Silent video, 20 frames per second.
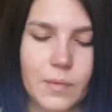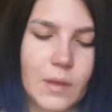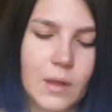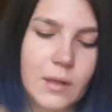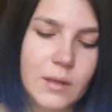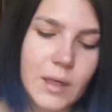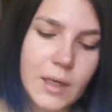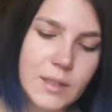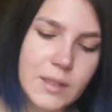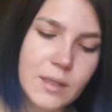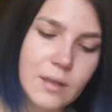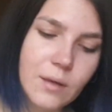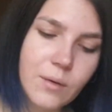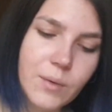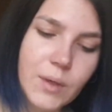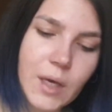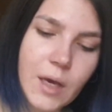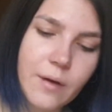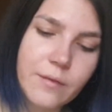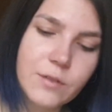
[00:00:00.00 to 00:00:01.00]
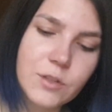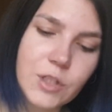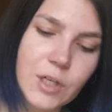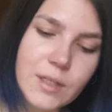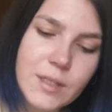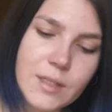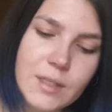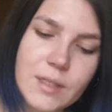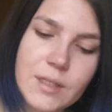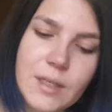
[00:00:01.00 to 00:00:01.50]
And that's the thing, we have
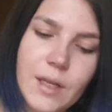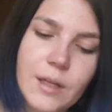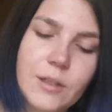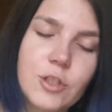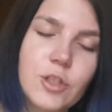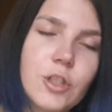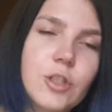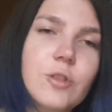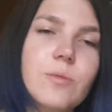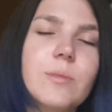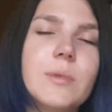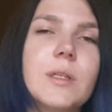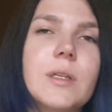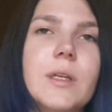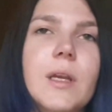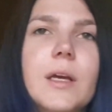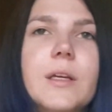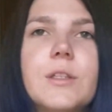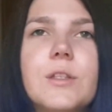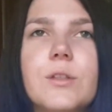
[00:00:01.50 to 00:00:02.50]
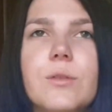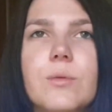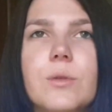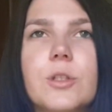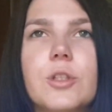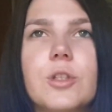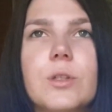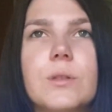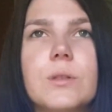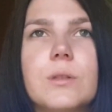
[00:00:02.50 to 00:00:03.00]
justice and judgment next to
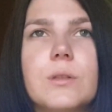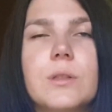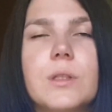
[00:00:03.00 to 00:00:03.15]
each other.